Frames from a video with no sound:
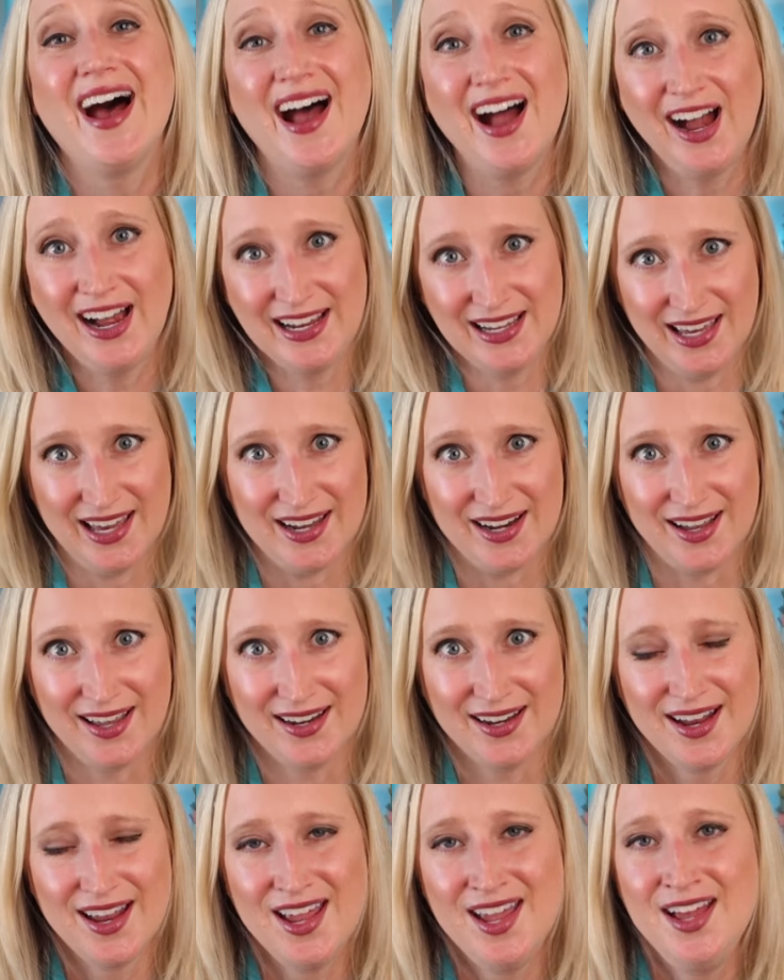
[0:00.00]
I get
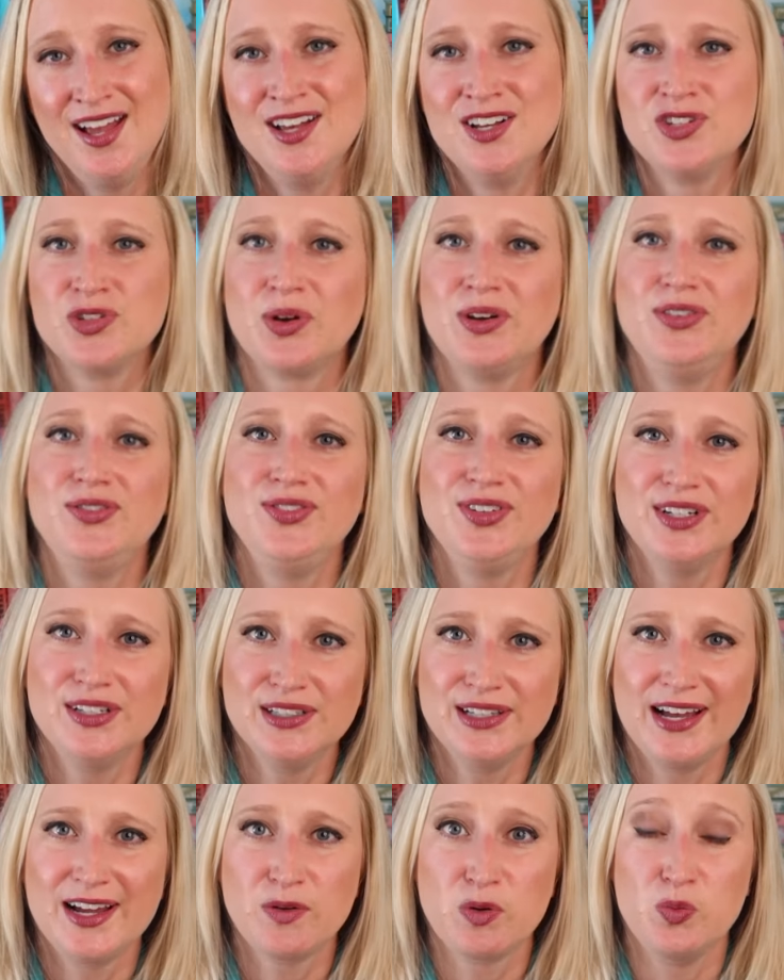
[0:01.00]
it. So I
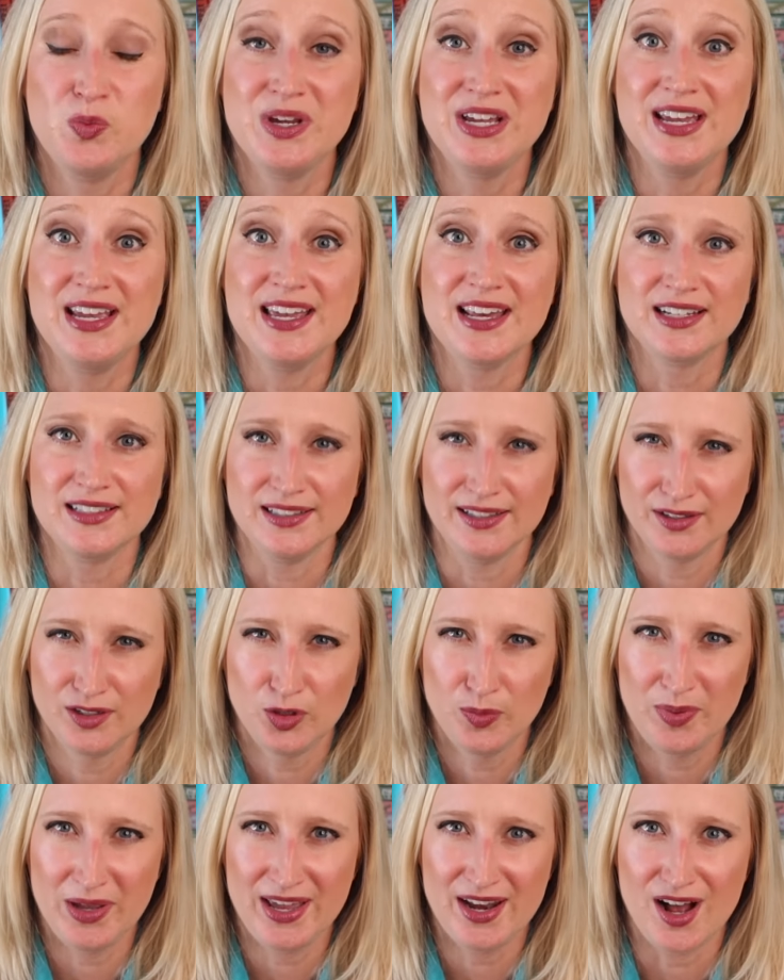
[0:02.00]
feel like when we can get a
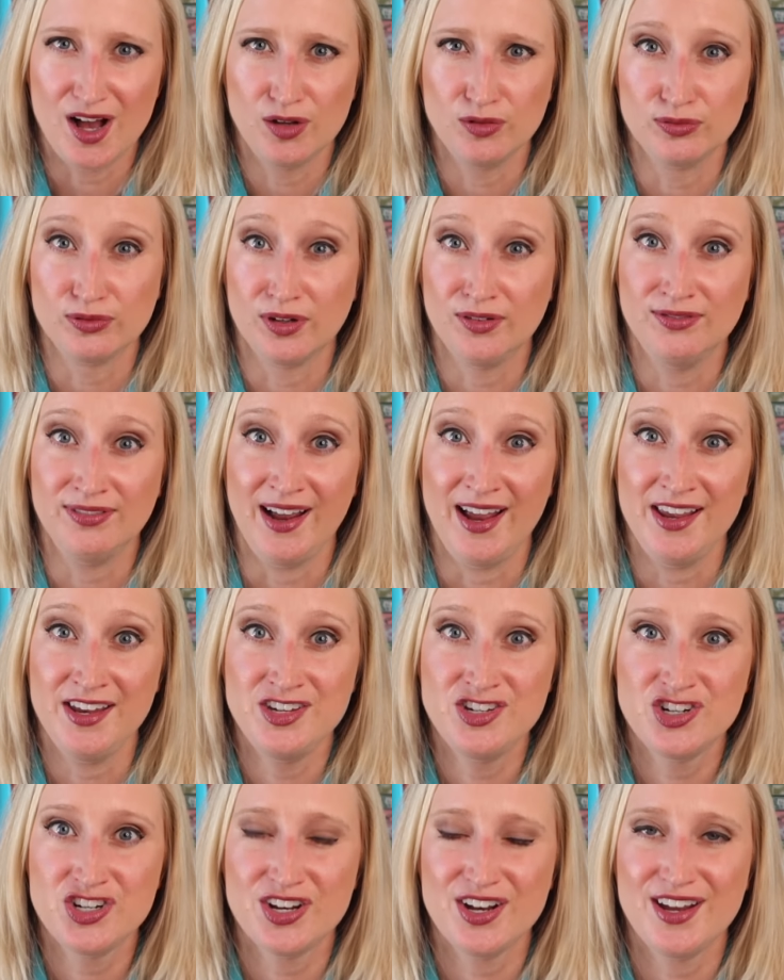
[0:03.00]
little bit of
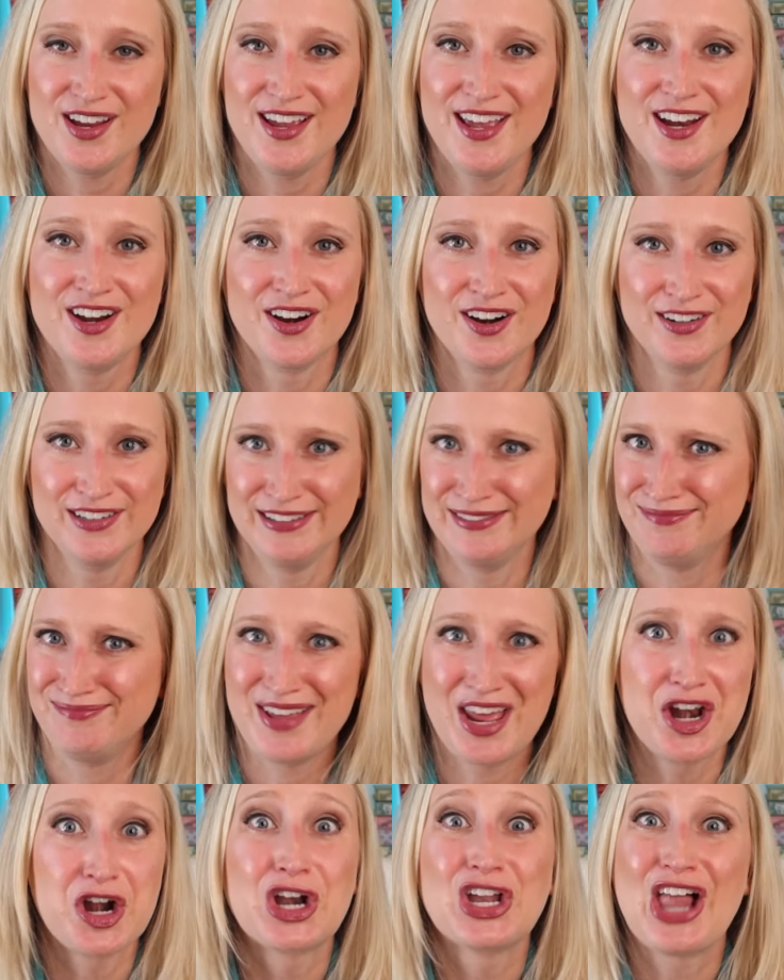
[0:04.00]
revenge in our
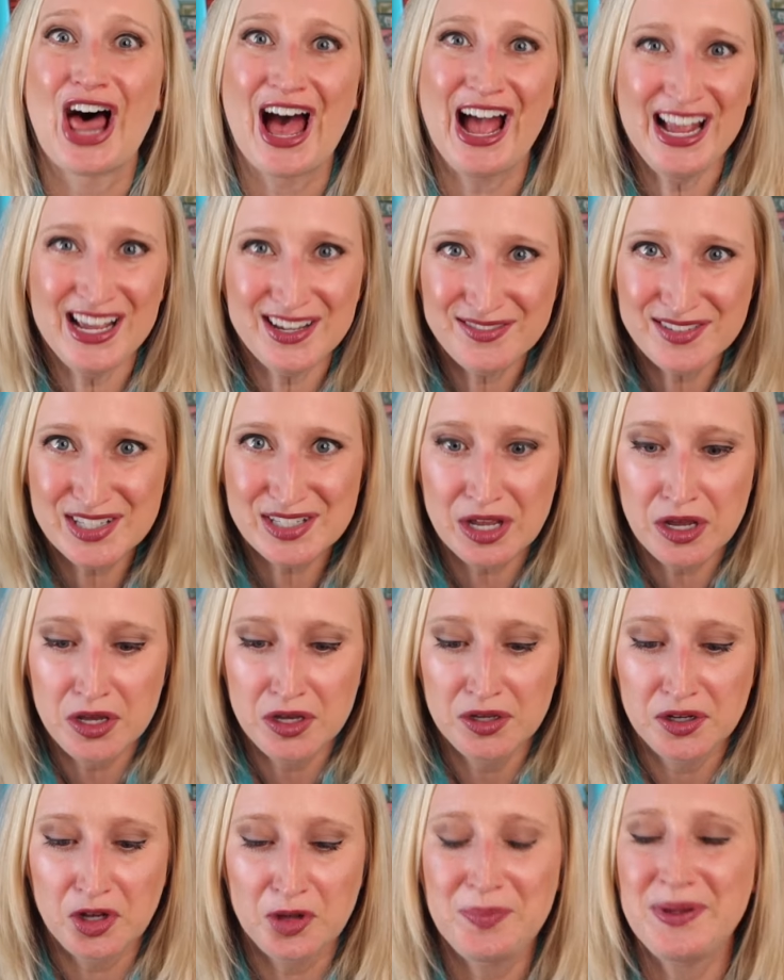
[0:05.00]
lives,
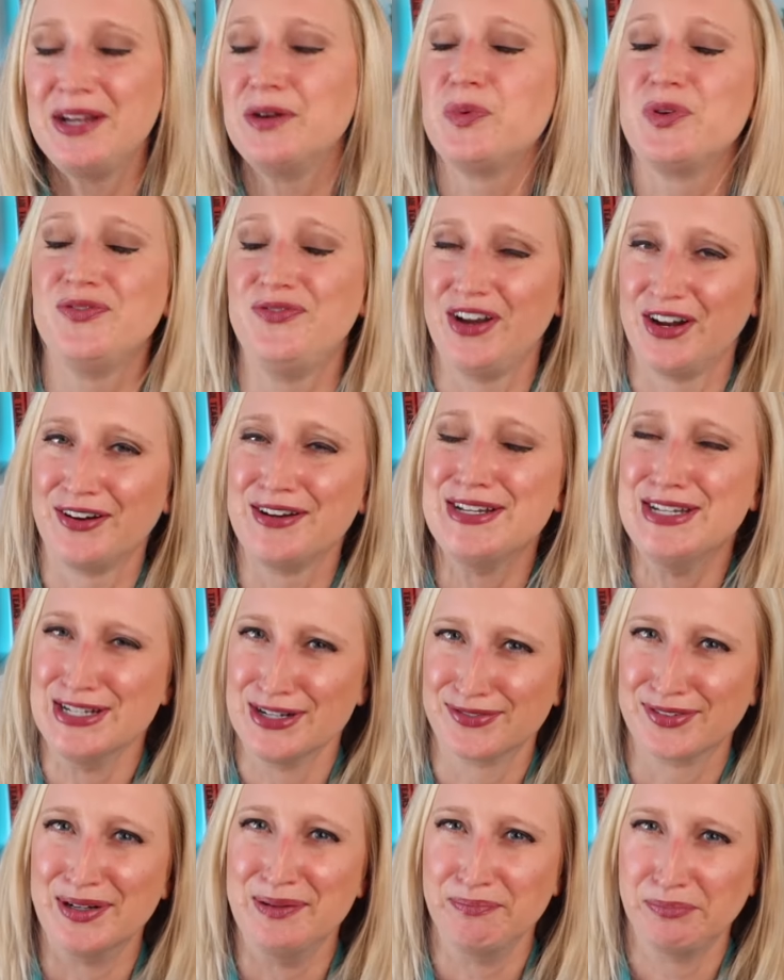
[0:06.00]
albeit with very
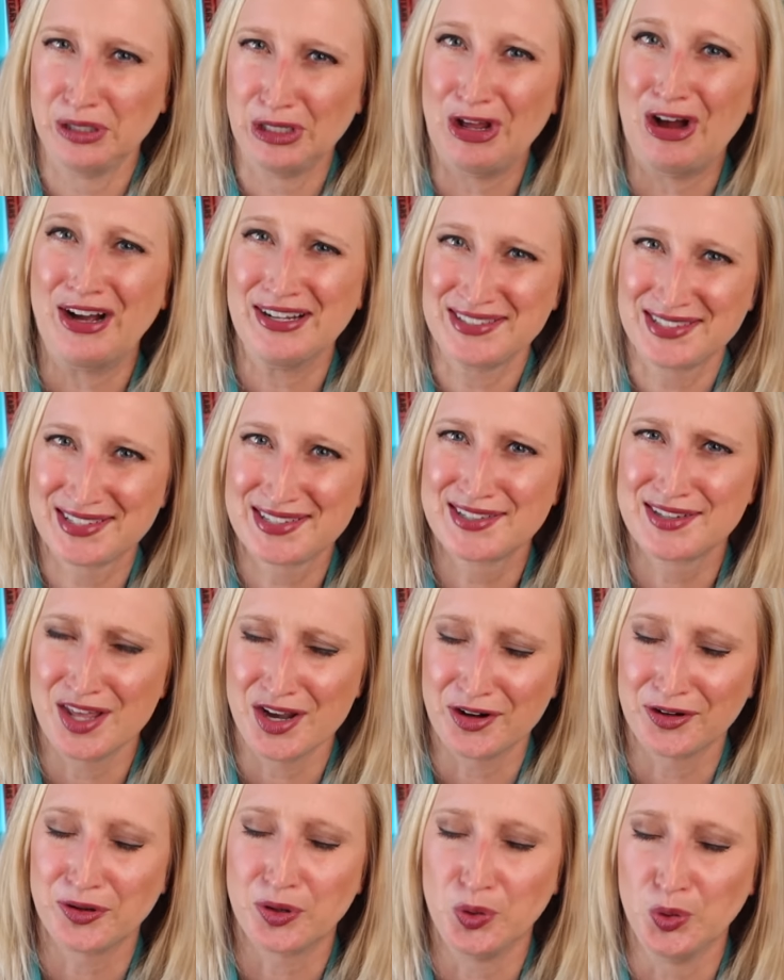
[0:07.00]
different plots
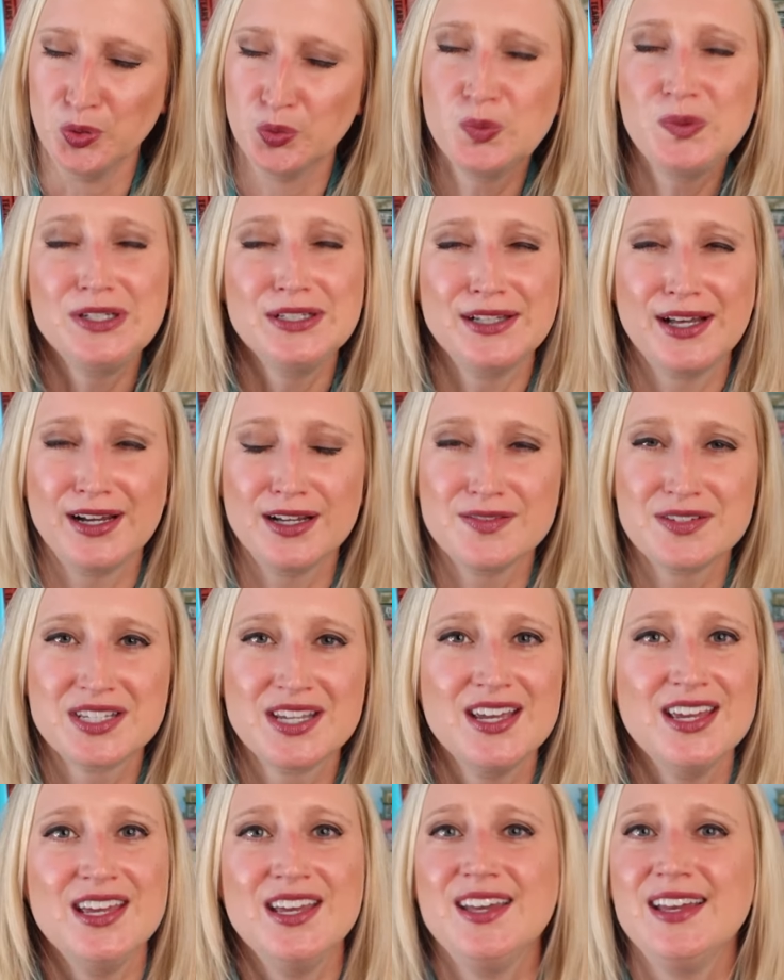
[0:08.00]
than our own real lives,
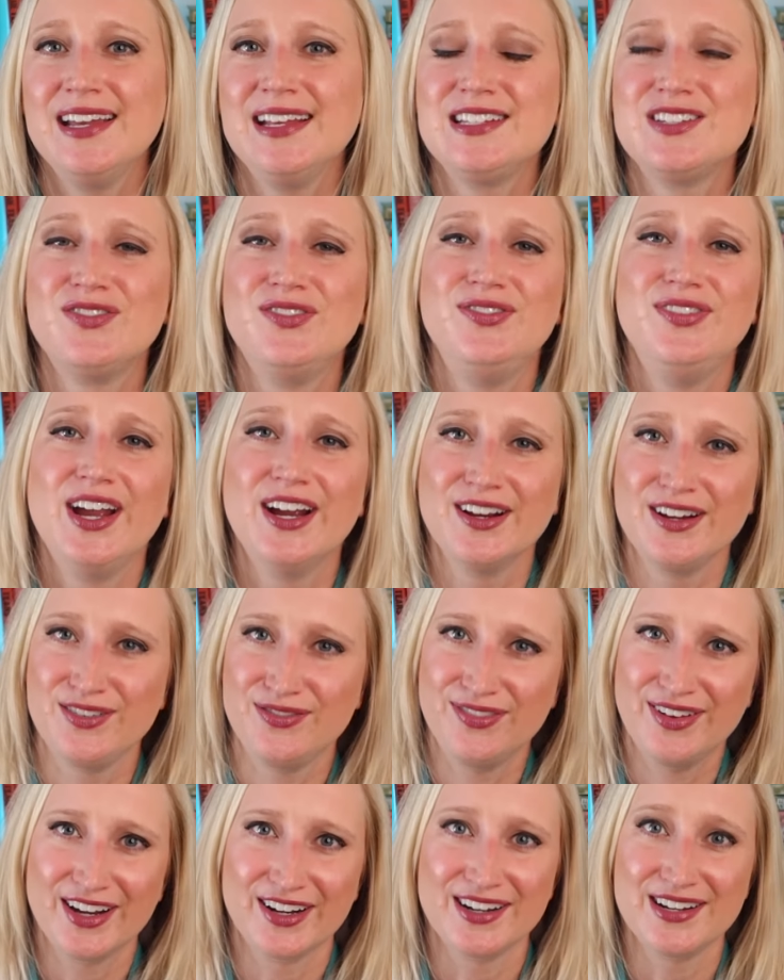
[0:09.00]
it's very,
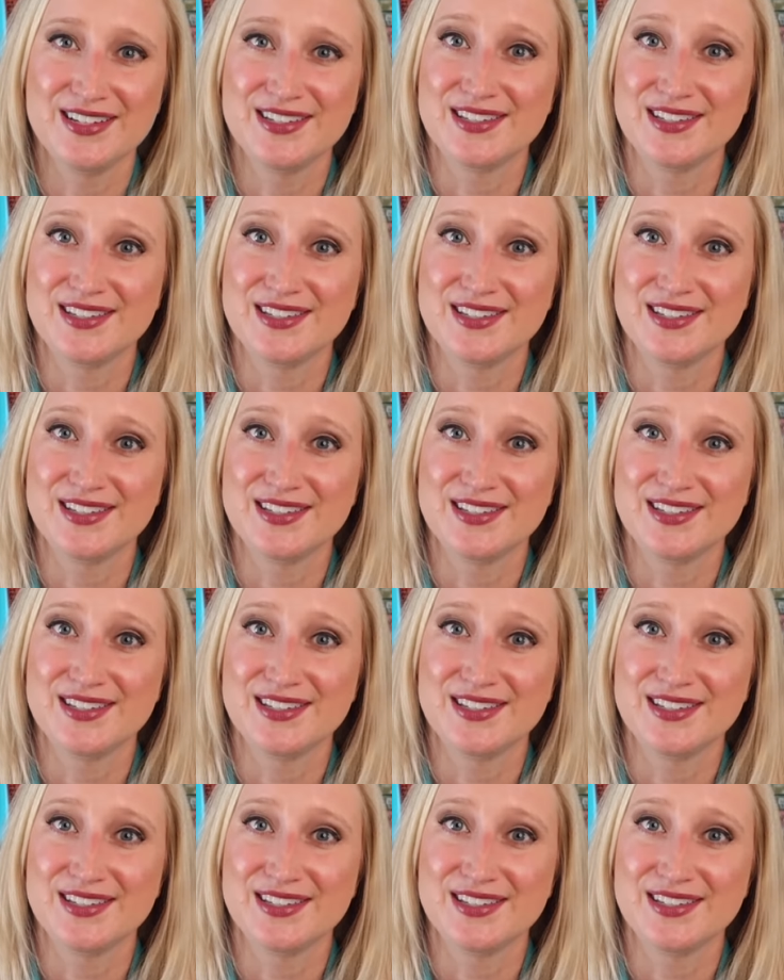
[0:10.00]
very